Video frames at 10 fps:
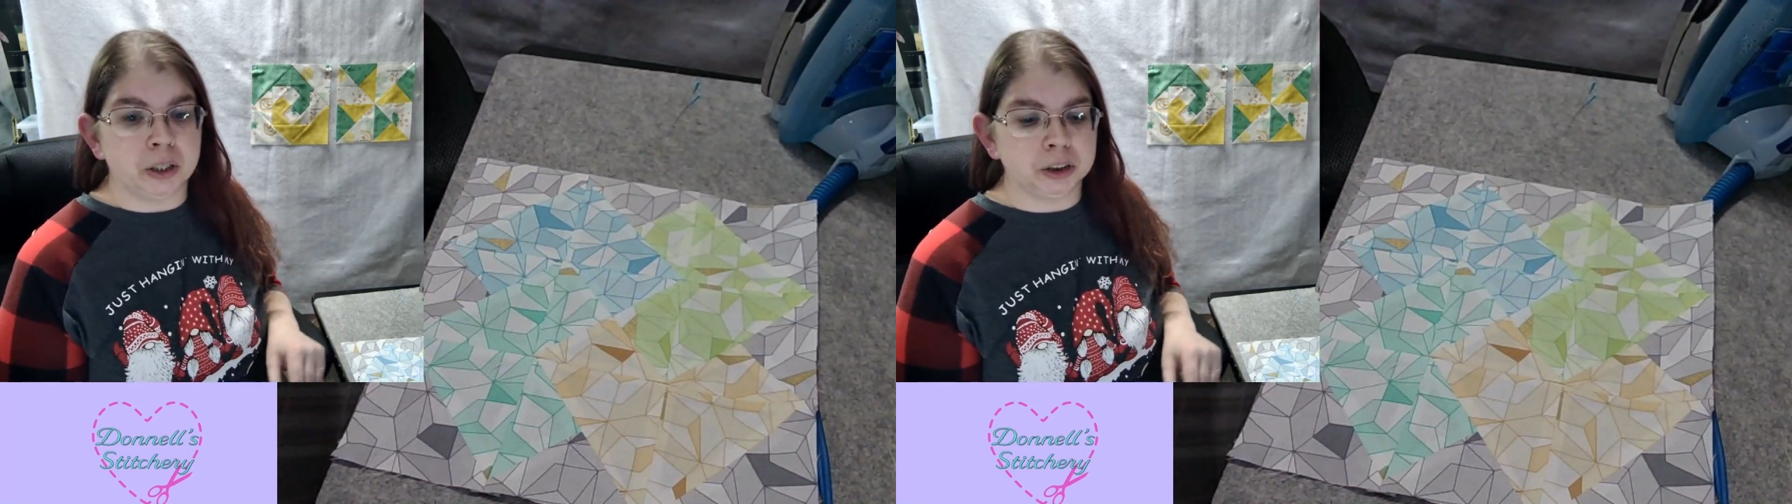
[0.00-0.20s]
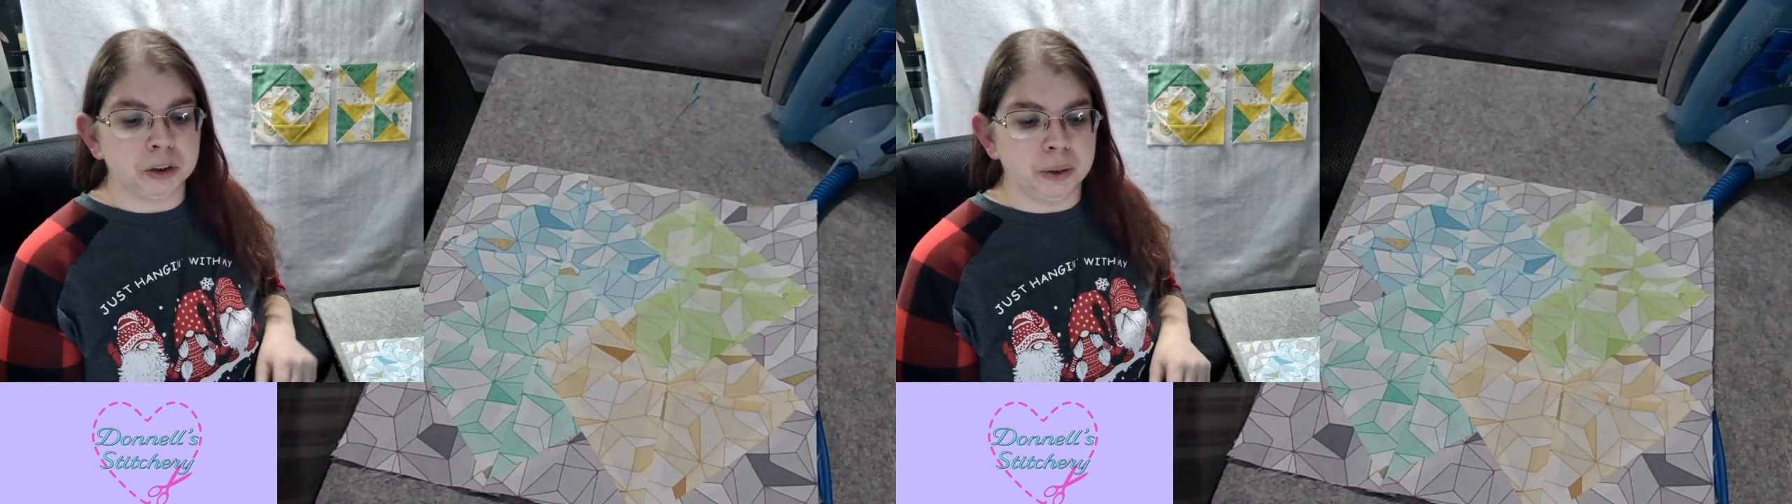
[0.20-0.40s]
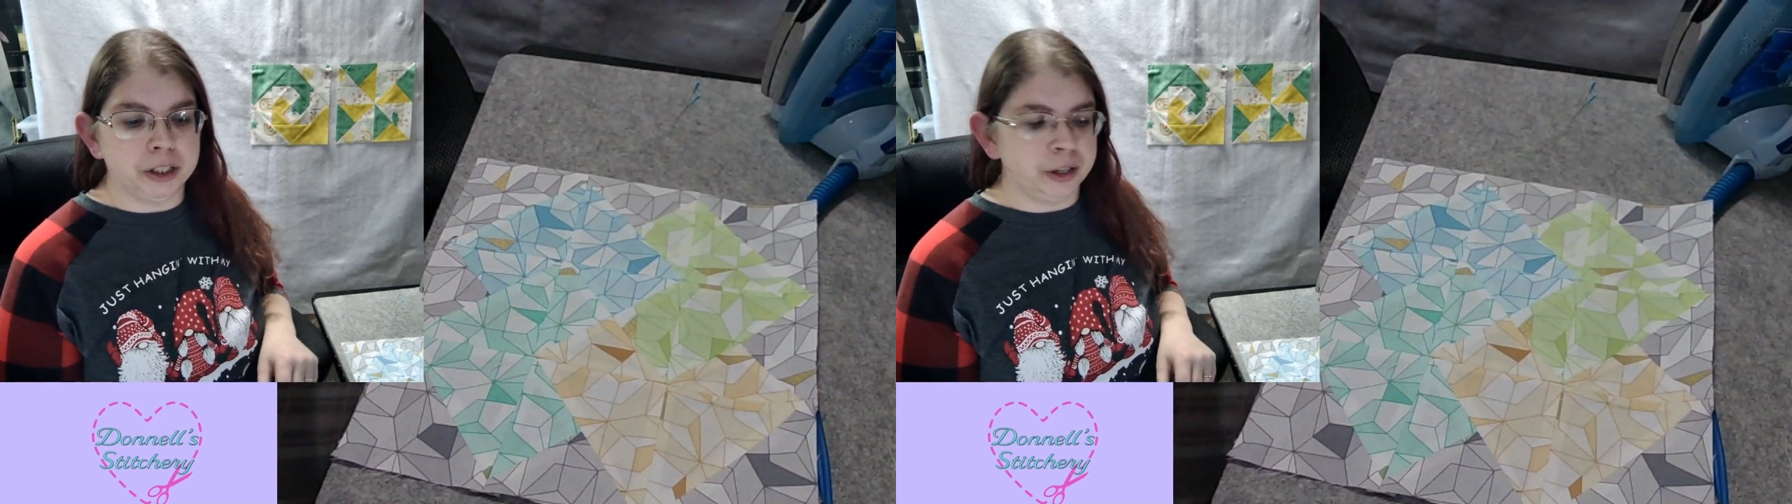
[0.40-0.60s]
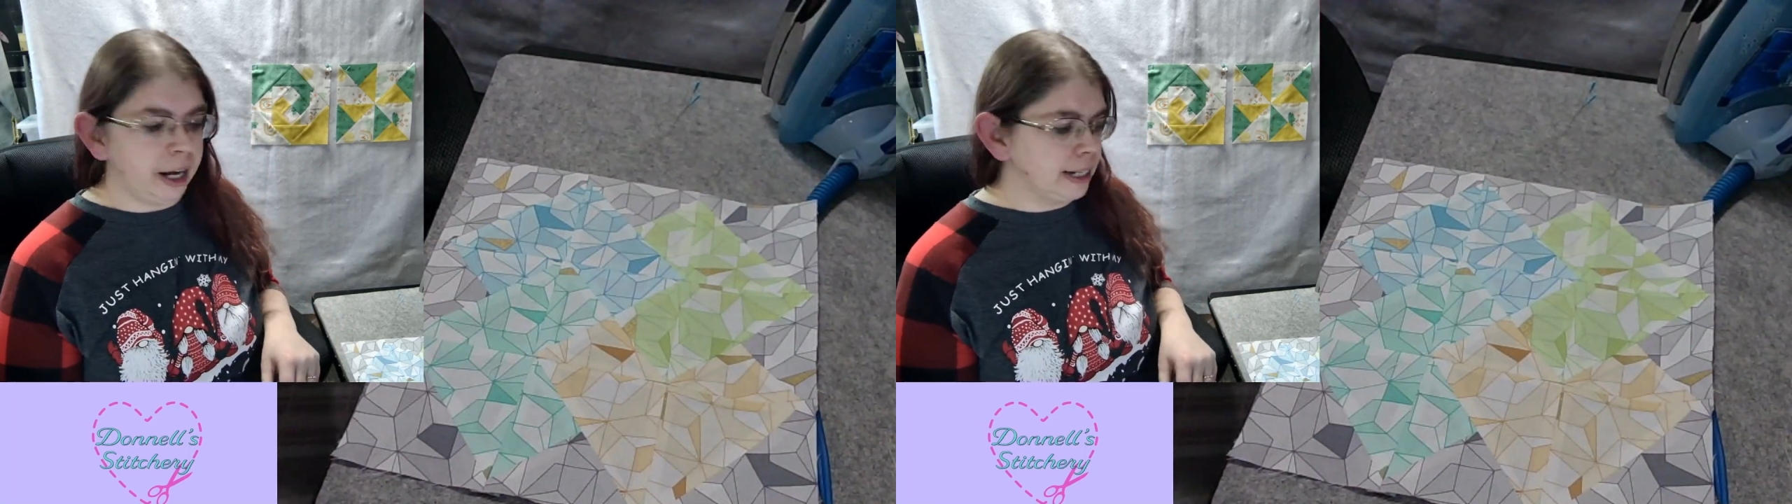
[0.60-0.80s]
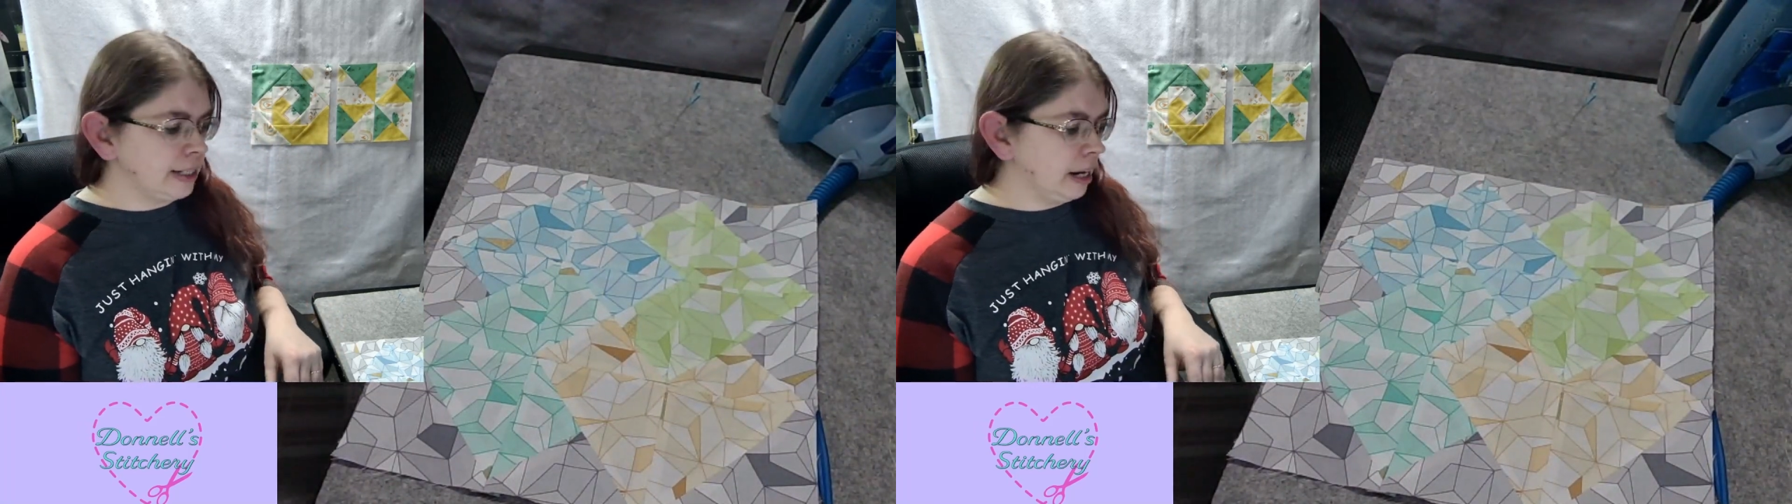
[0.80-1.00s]
showing you
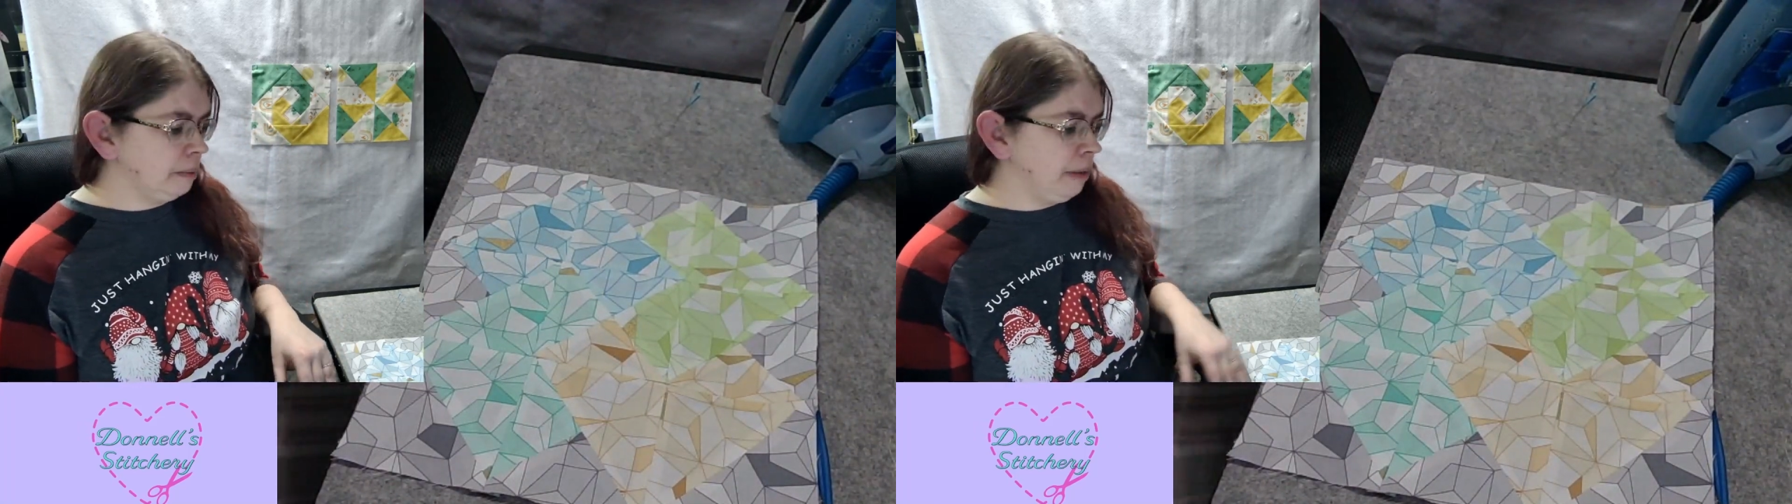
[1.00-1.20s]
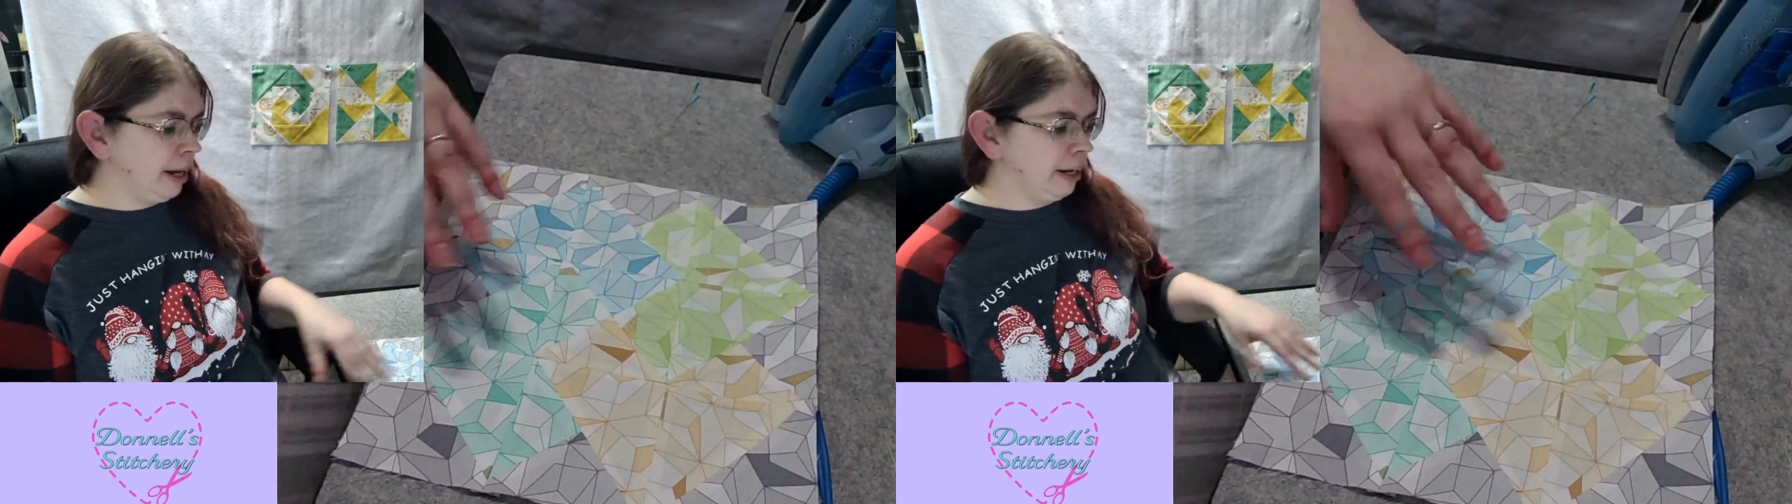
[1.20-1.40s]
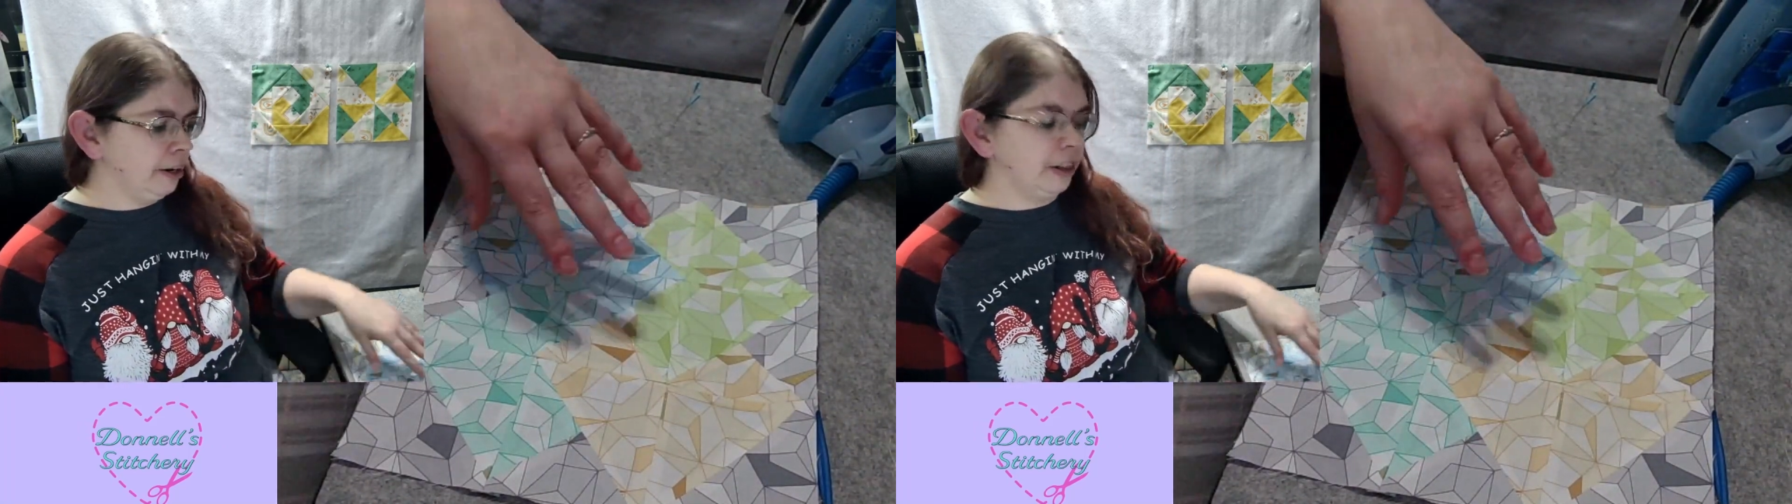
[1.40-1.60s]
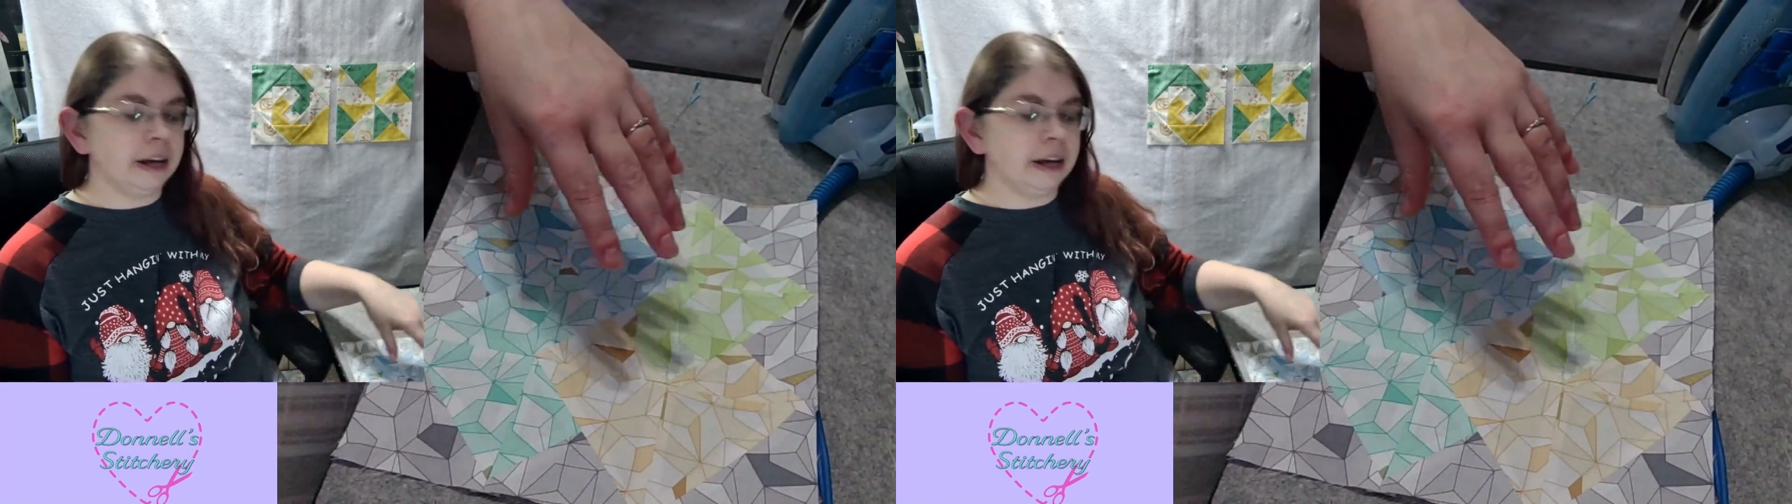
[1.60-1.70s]
guys how to bake and everything.